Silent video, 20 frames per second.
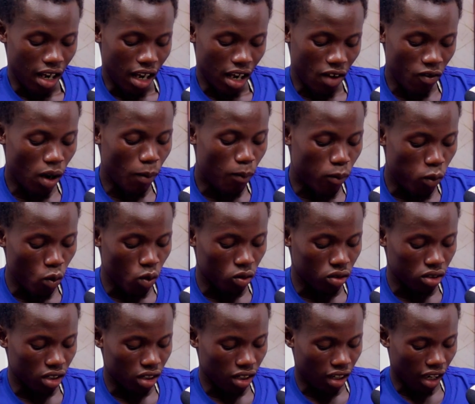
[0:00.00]

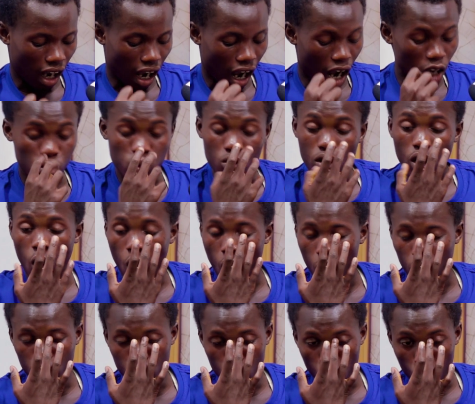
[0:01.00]
Liverpool, as we
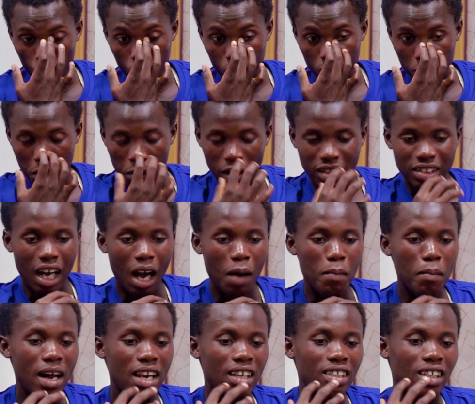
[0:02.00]
all know, because I
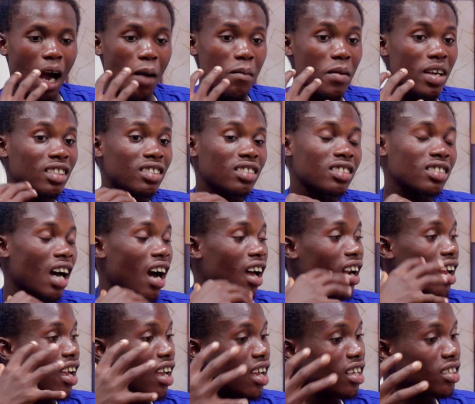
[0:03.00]
mean
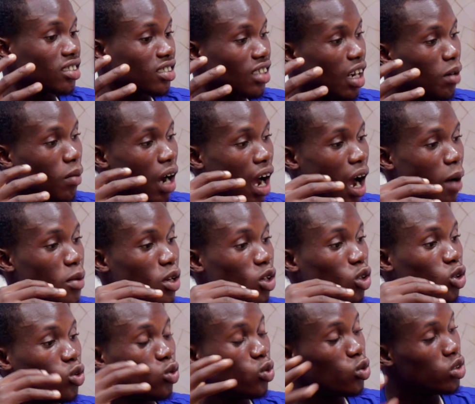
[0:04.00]
Tarihi Zankpa, I
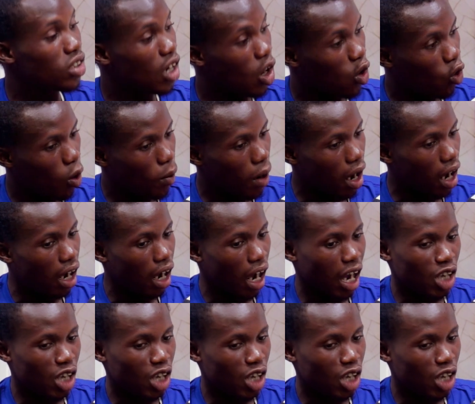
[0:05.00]
mean UCL Ngoma,